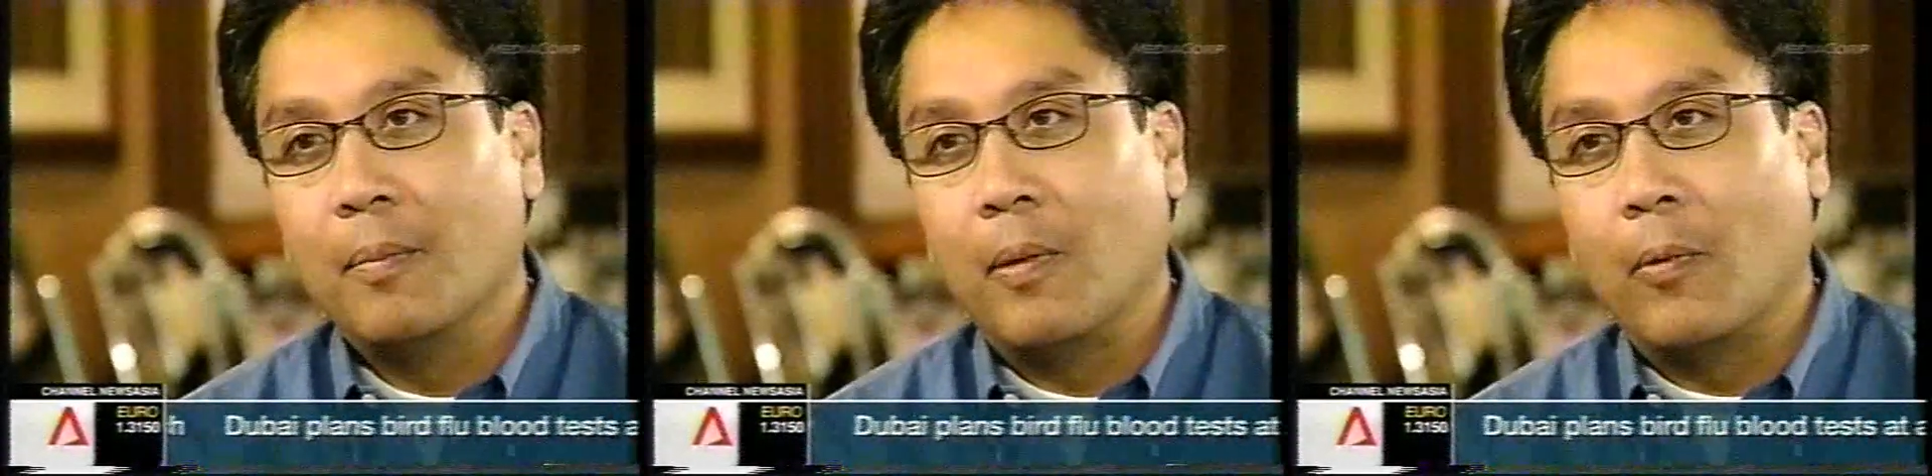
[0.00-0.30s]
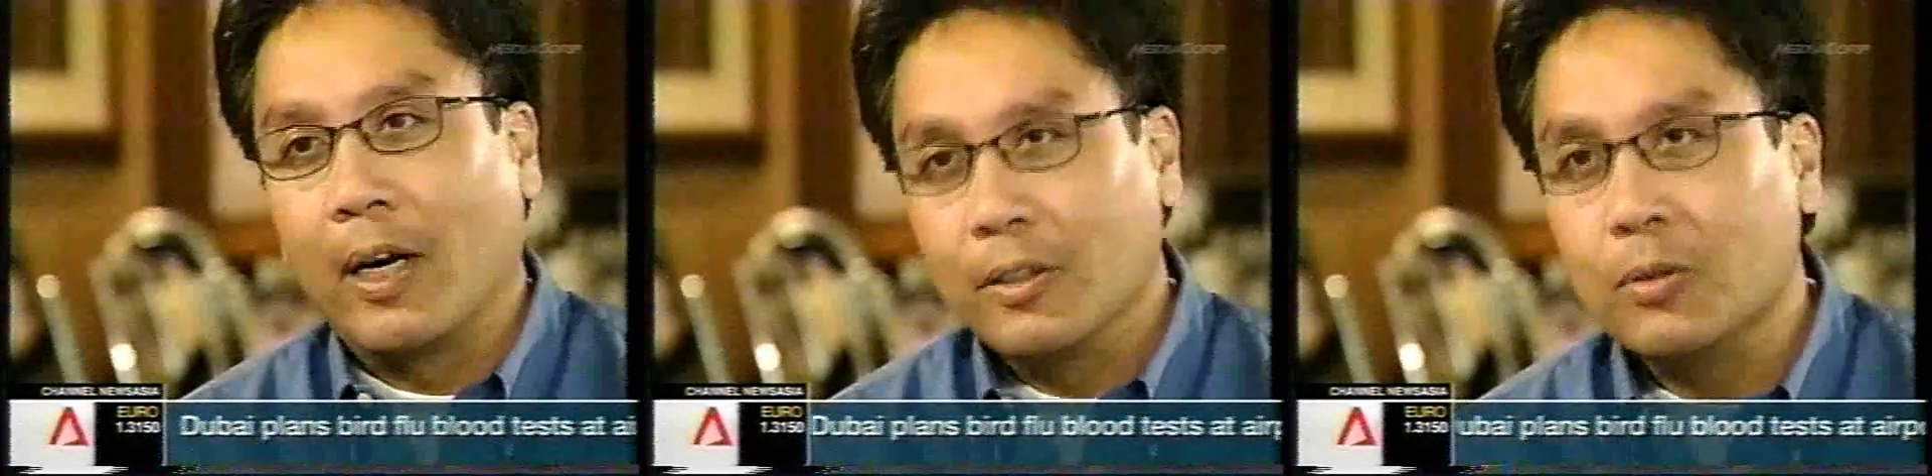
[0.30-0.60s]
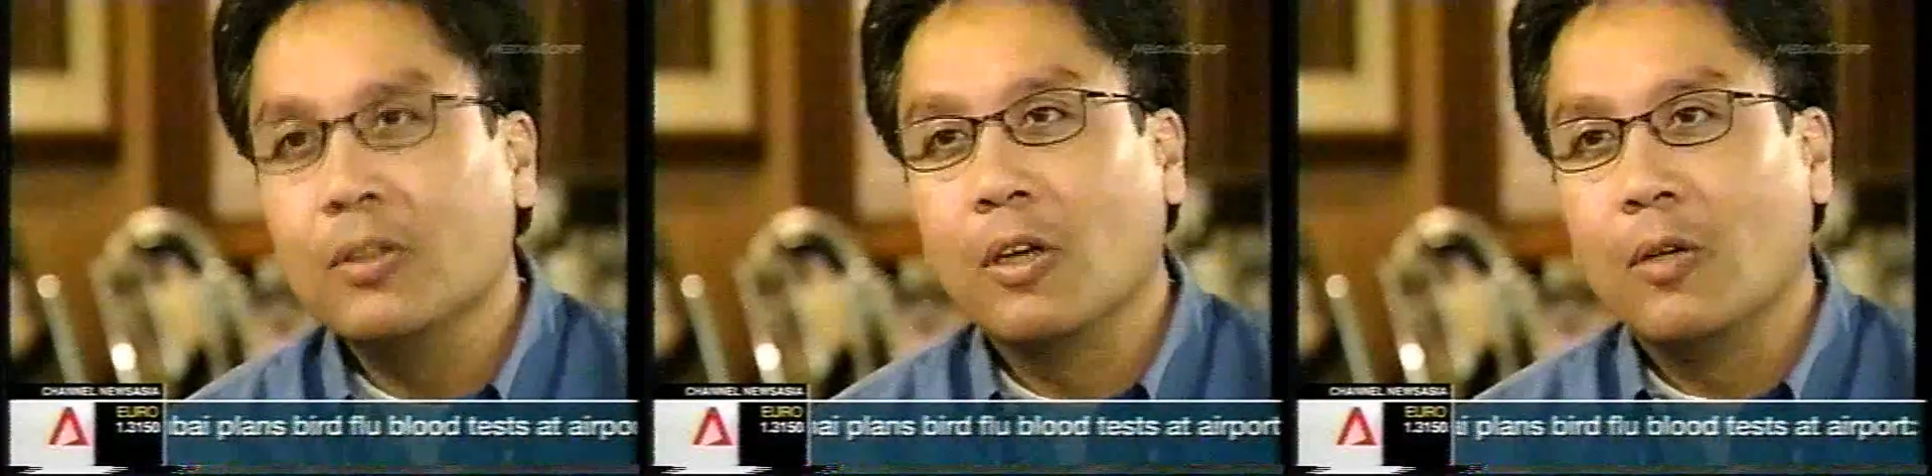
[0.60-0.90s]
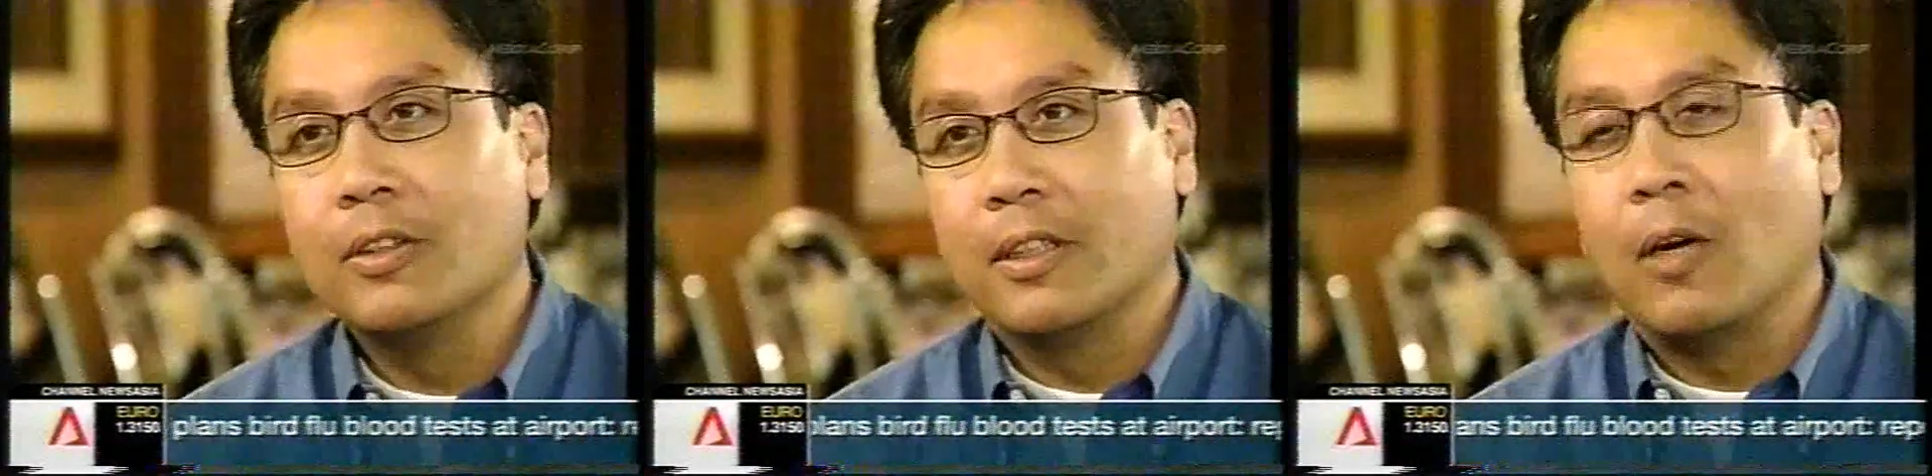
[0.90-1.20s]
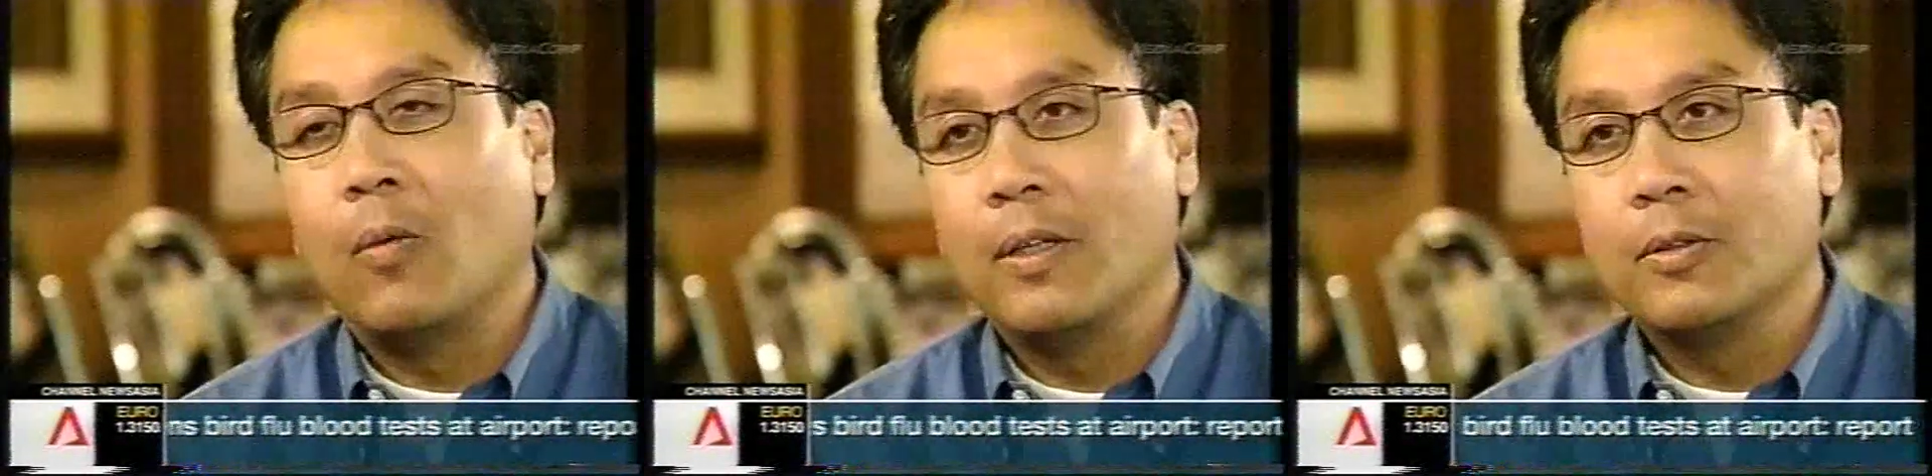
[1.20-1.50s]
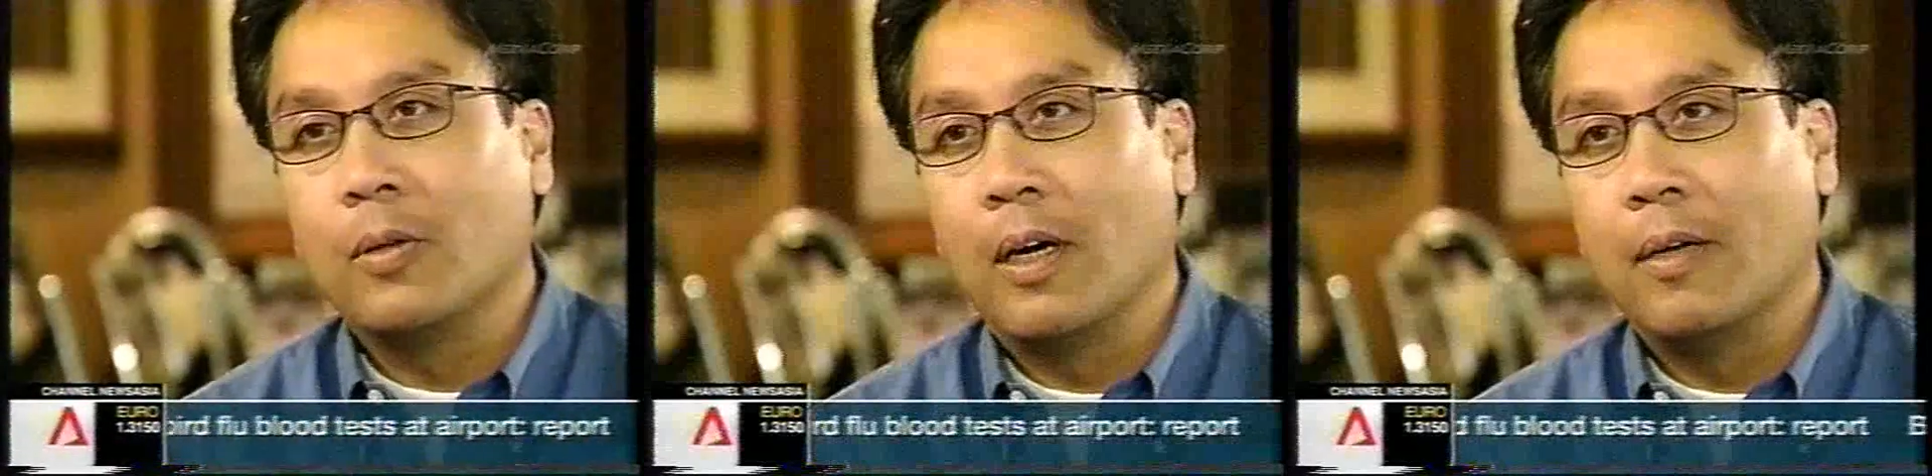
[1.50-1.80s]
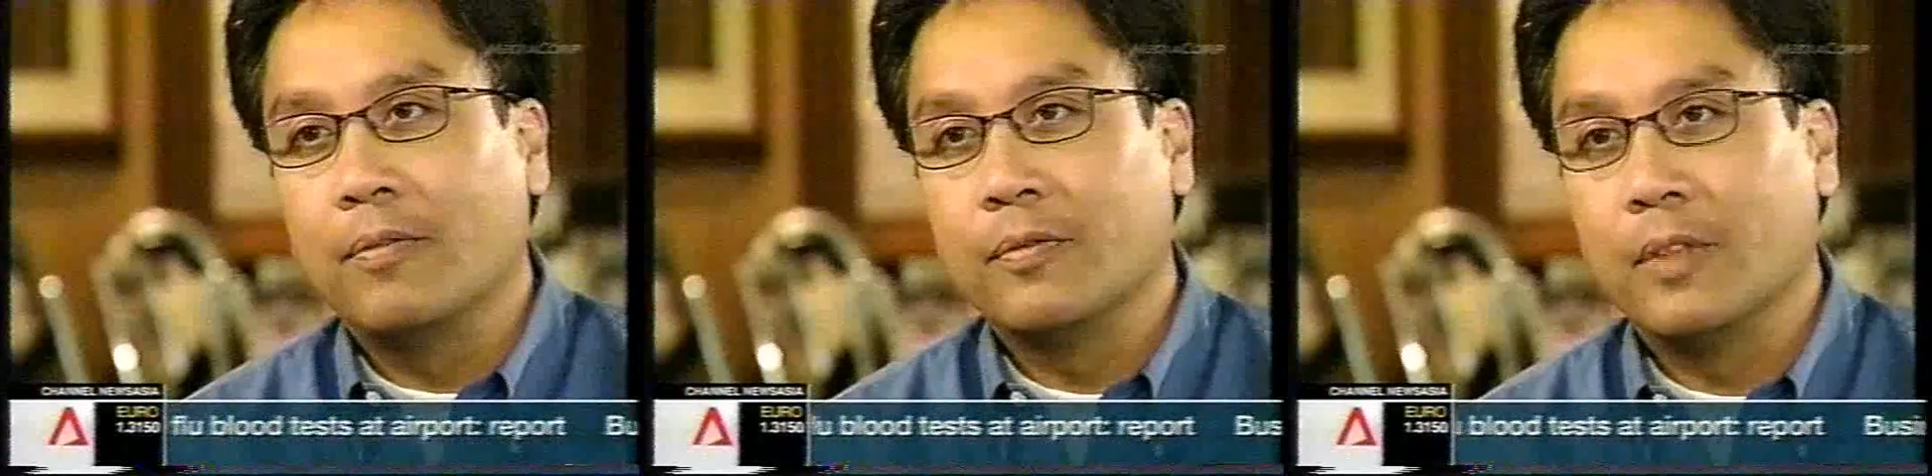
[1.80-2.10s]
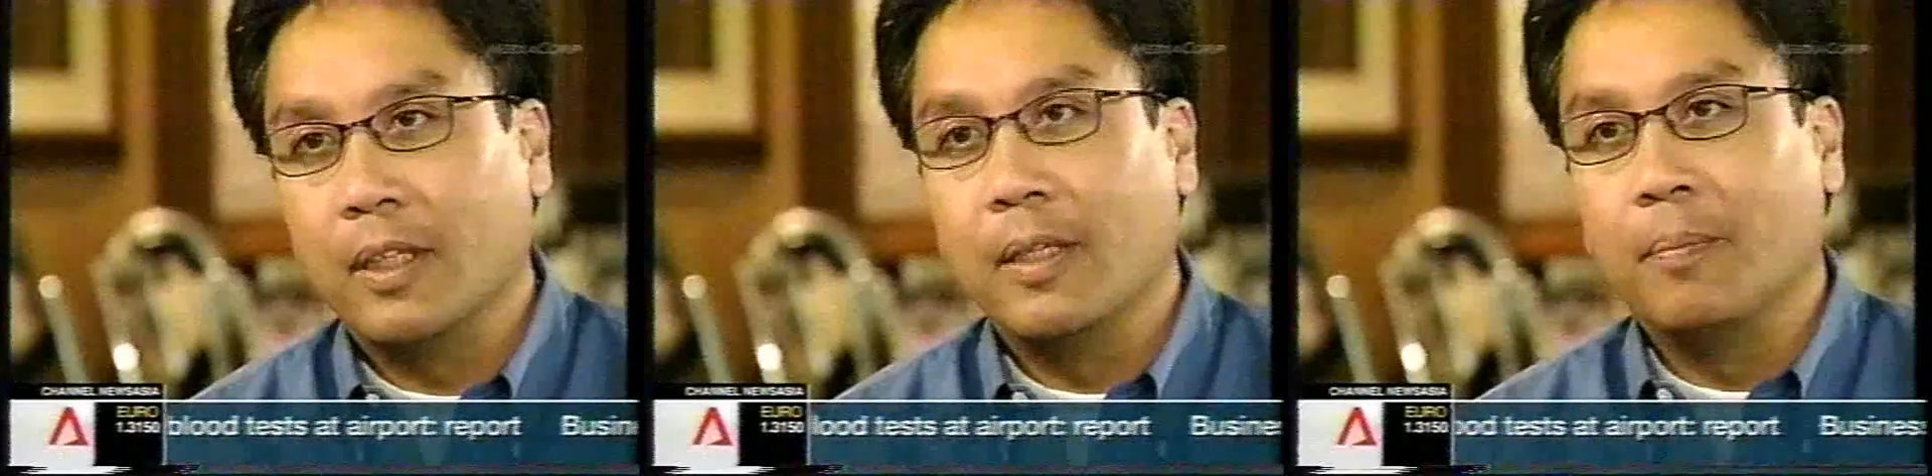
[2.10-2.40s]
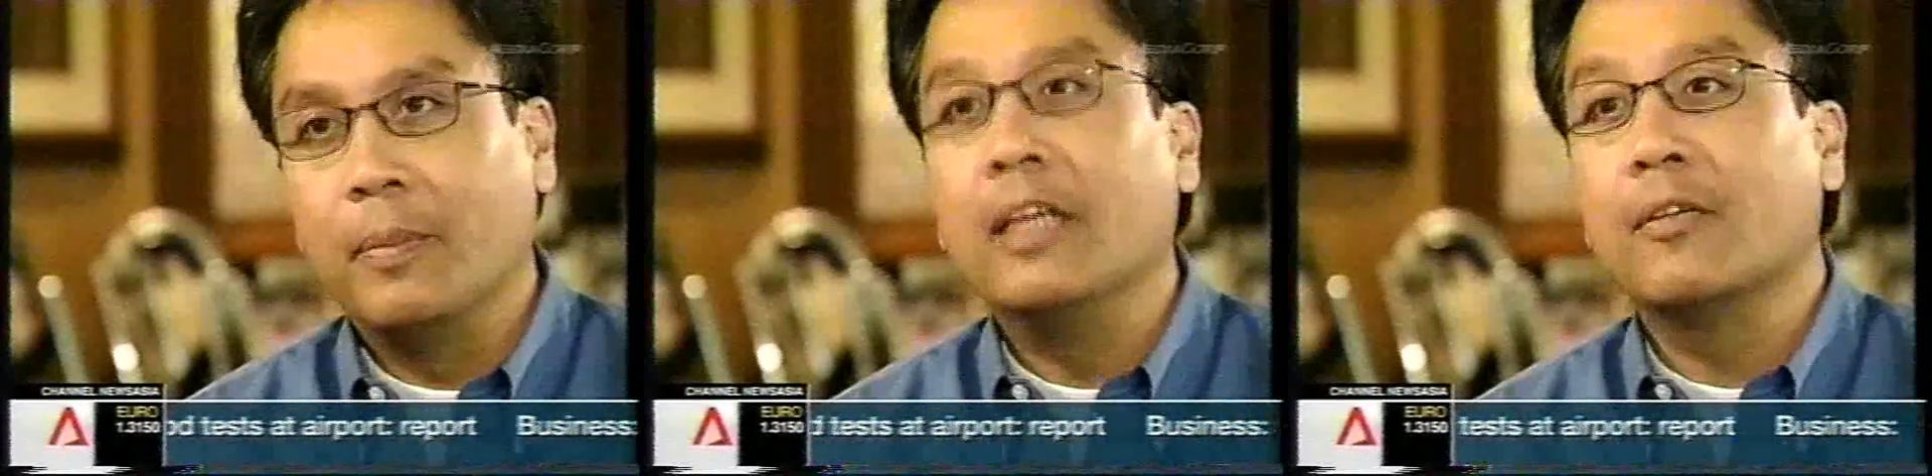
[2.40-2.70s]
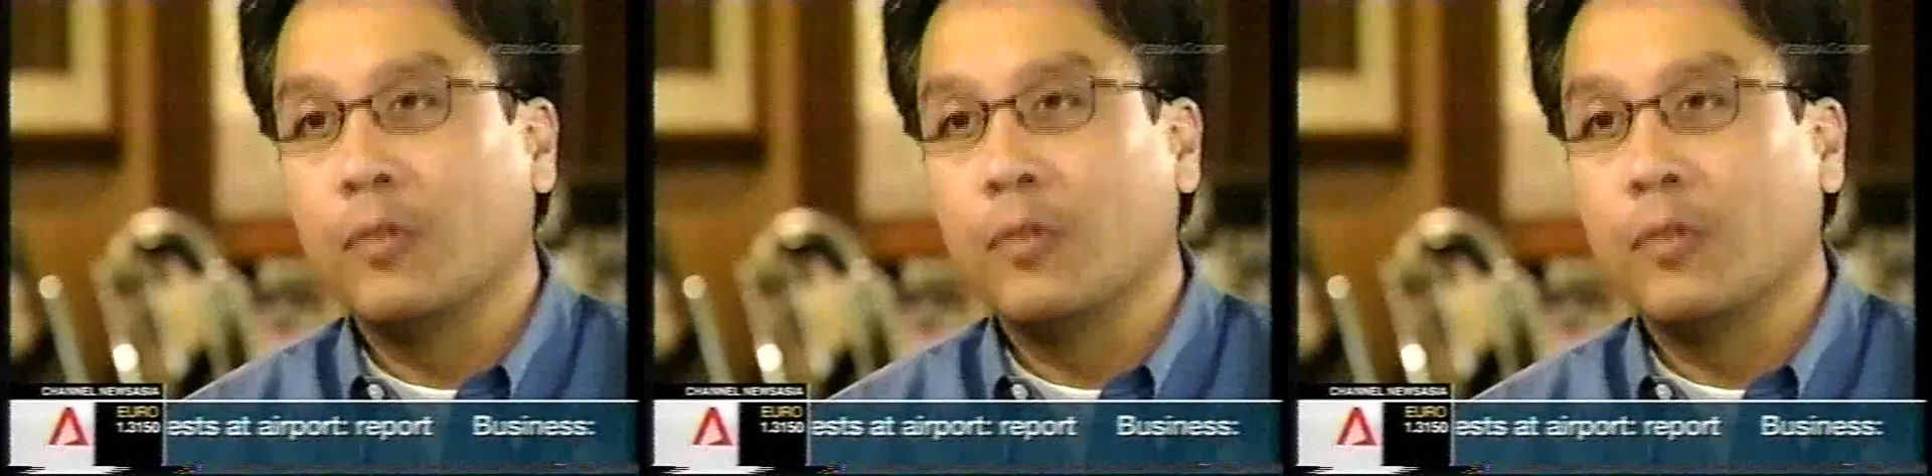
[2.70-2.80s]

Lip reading: What I do know is that I want to have